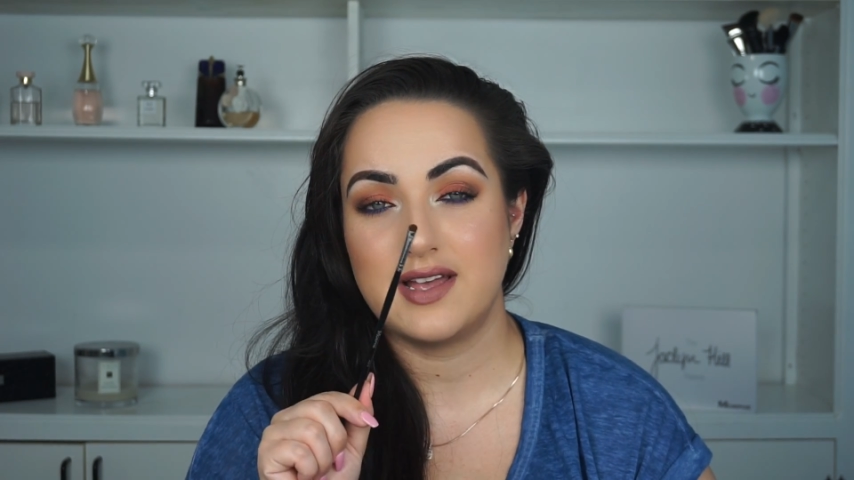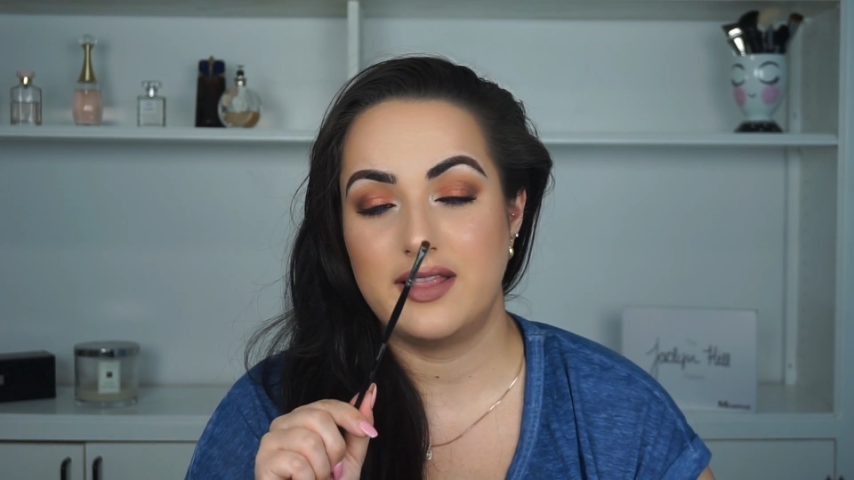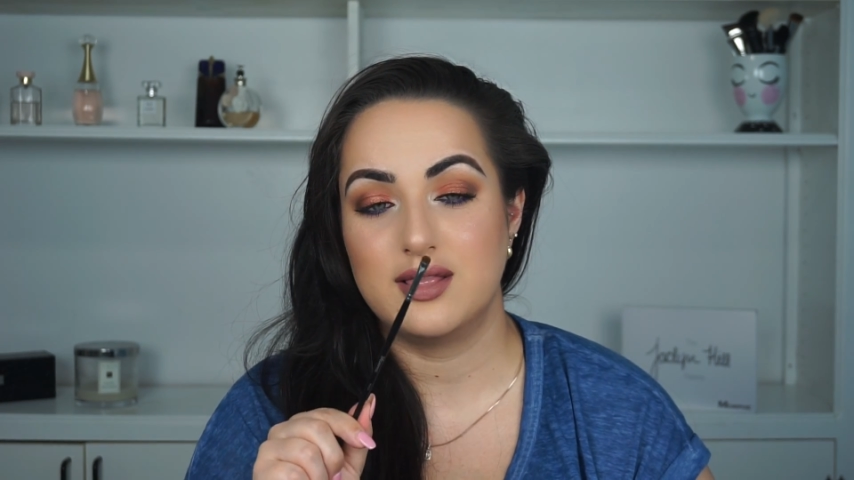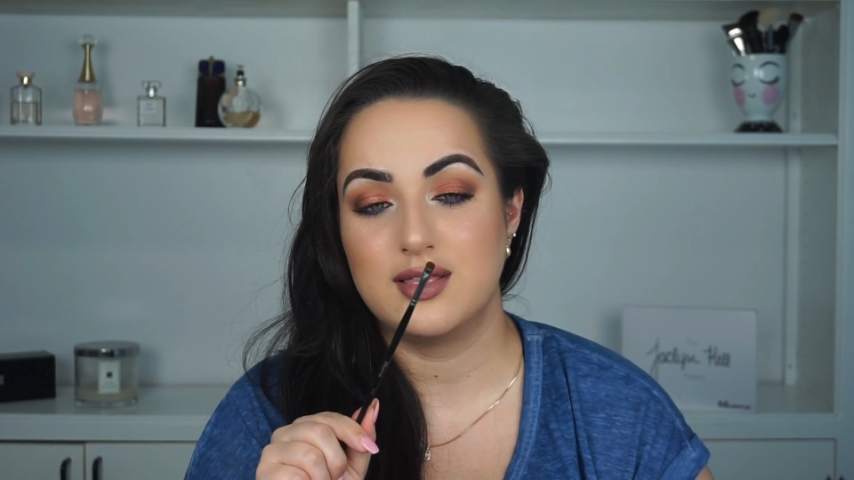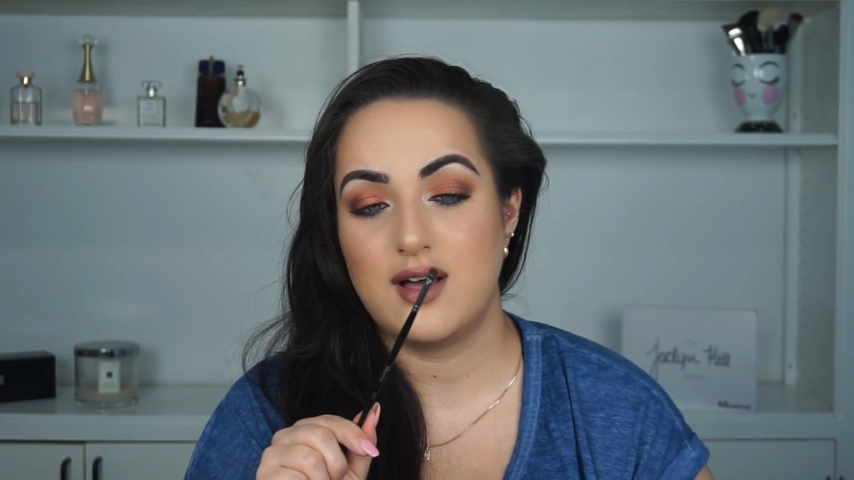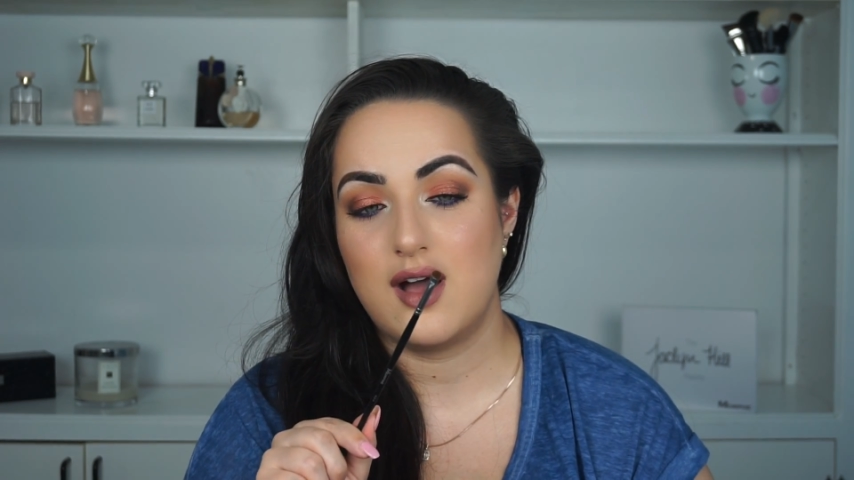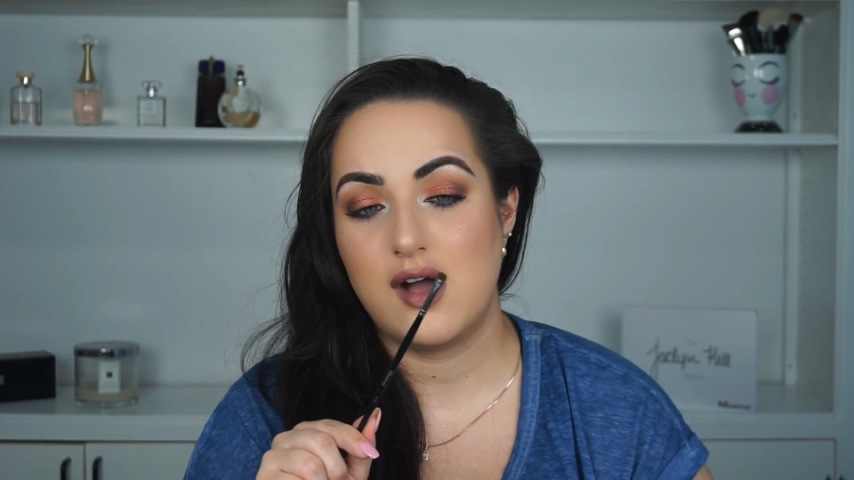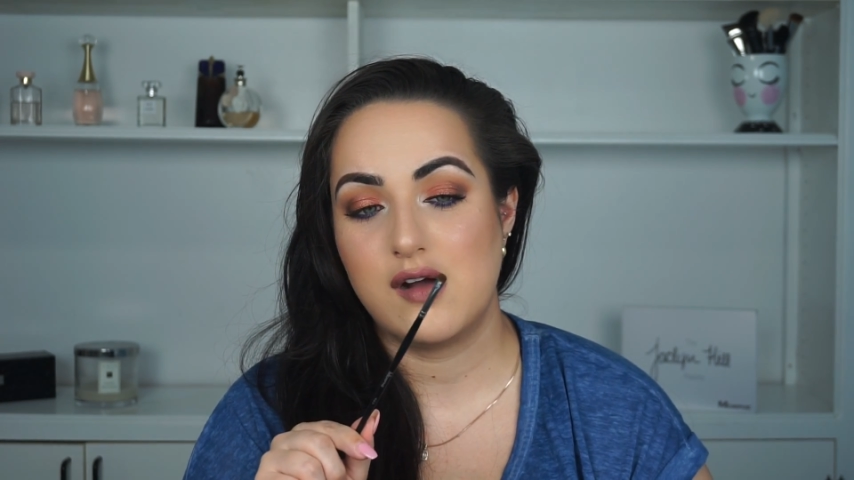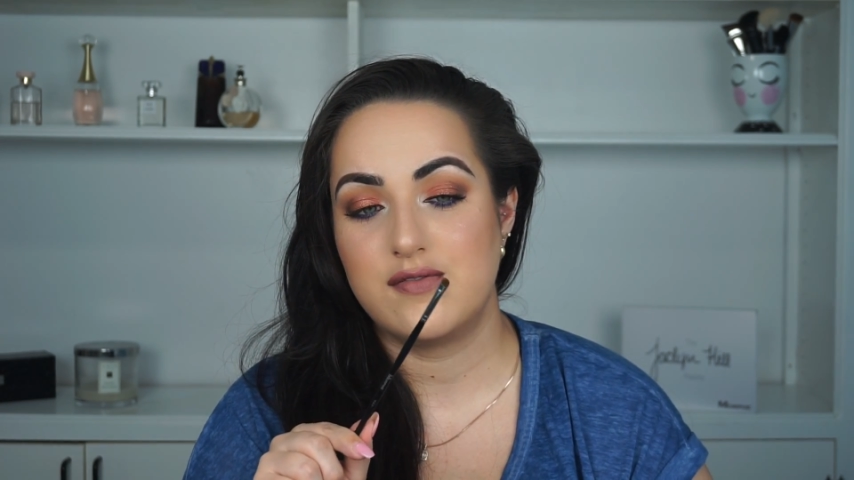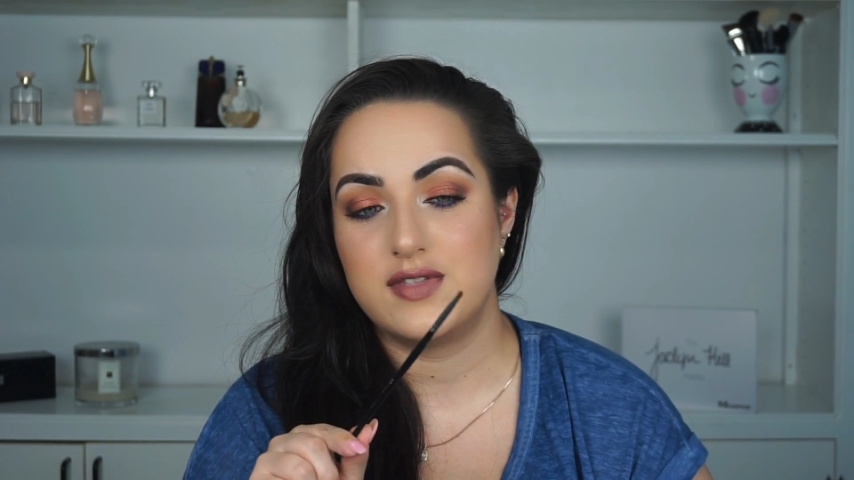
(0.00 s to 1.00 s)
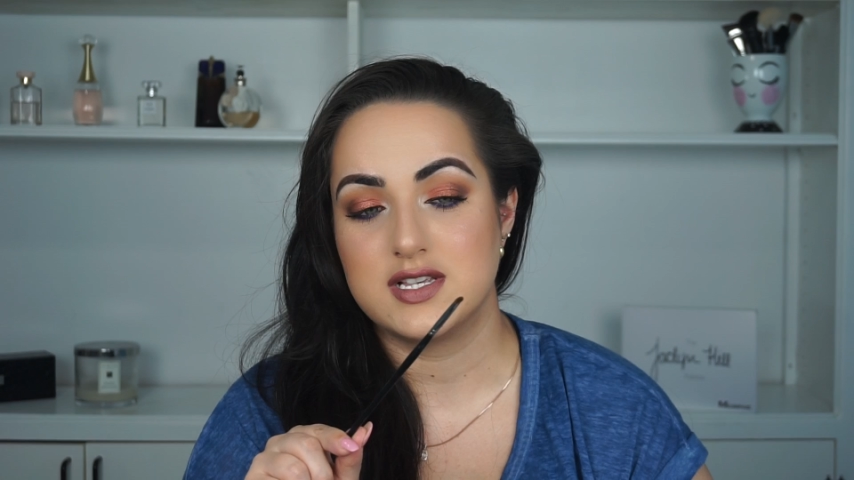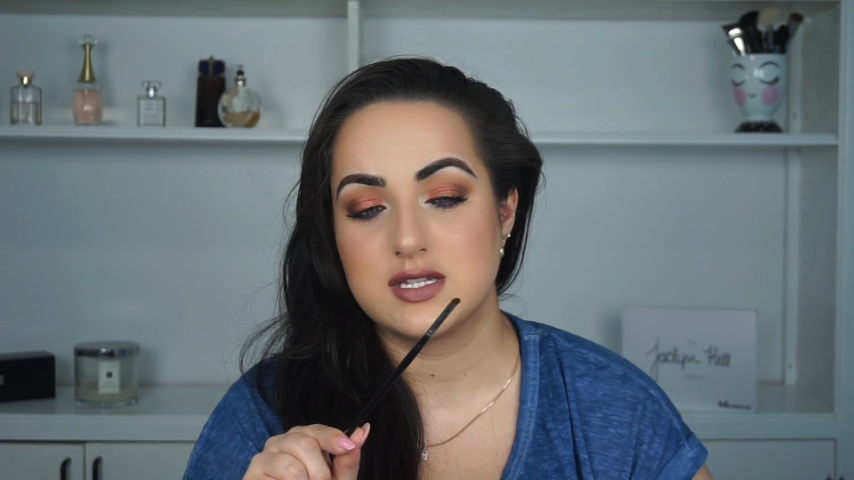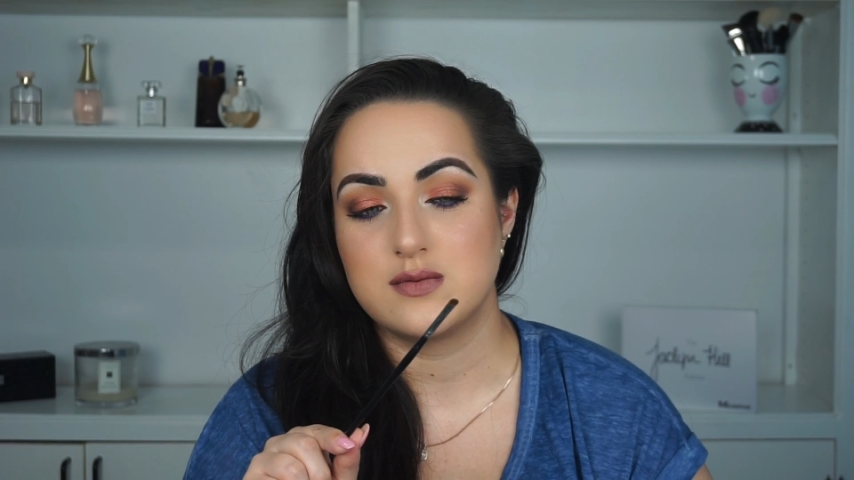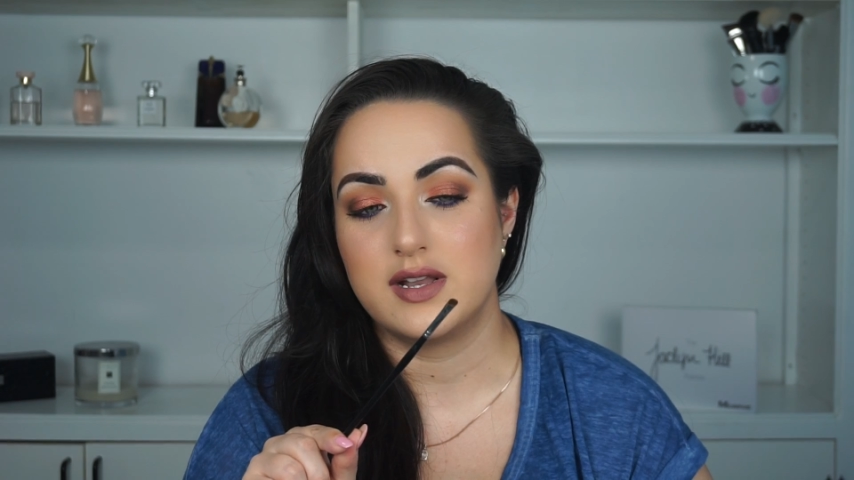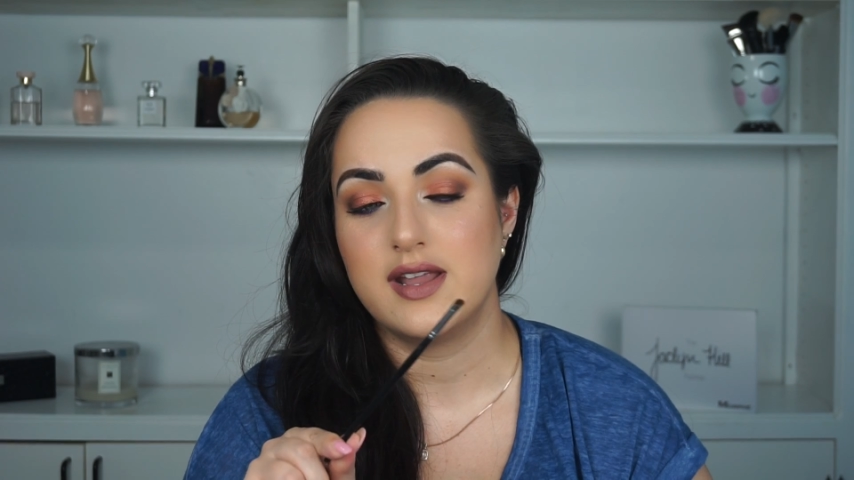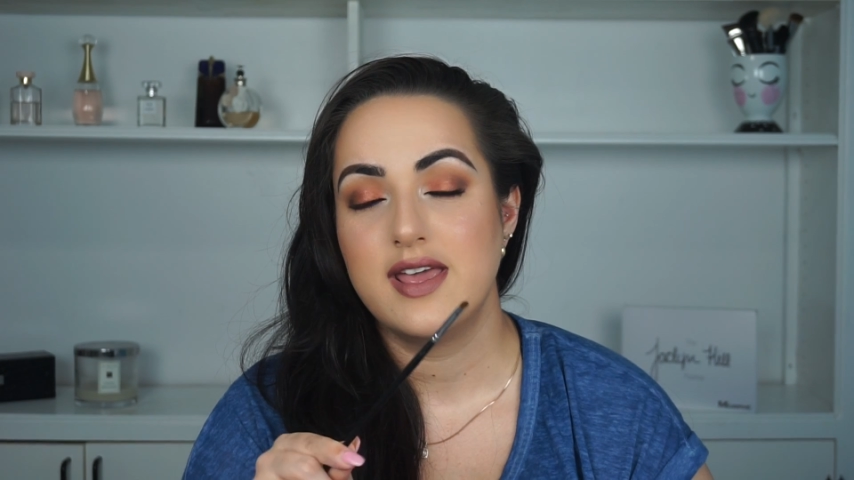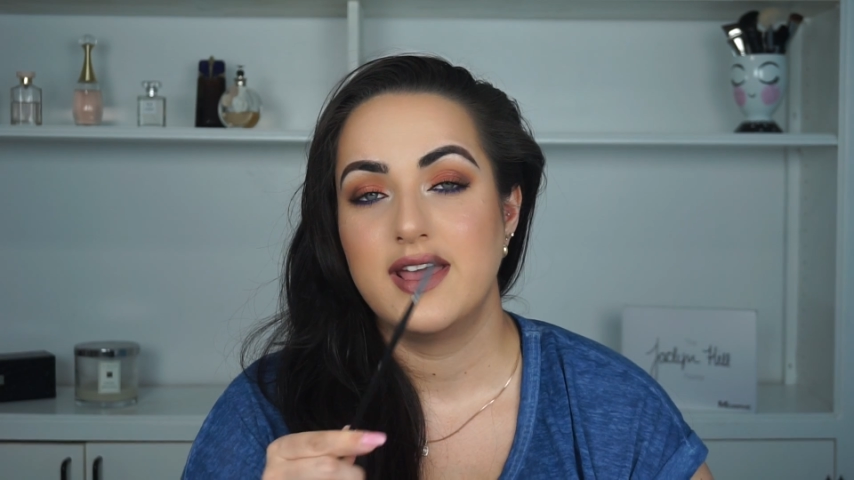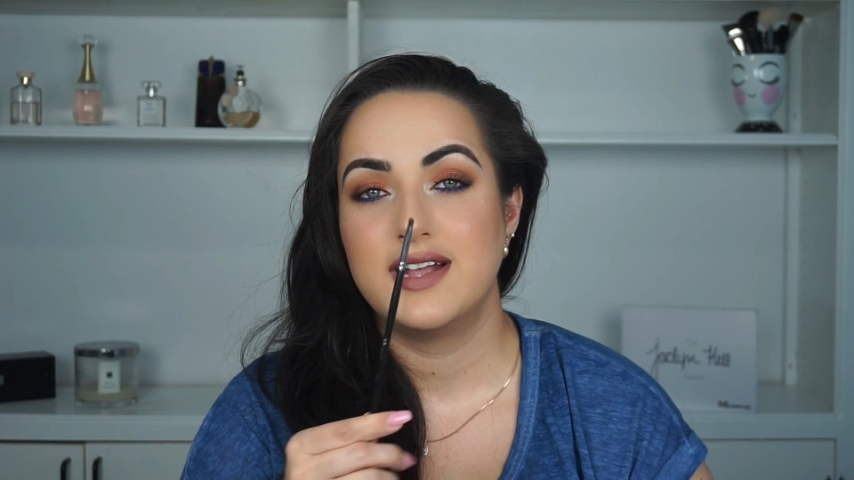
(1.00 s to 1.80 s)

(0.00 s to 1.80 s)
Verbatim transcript: I love this one.